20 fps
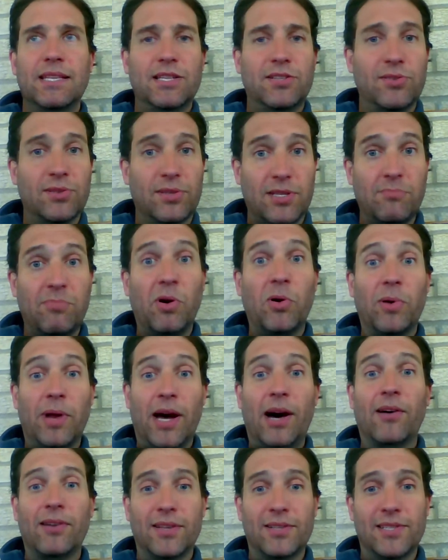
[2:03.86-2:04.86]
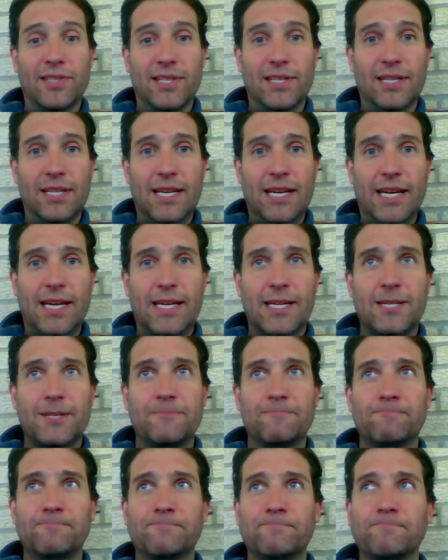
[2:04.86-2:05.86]
And they took the boat out into the
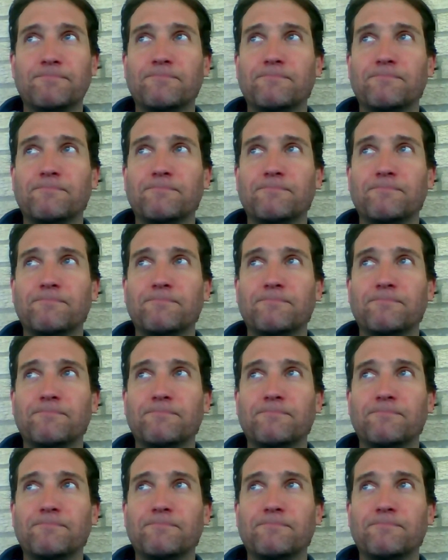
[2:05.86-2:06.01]
lake.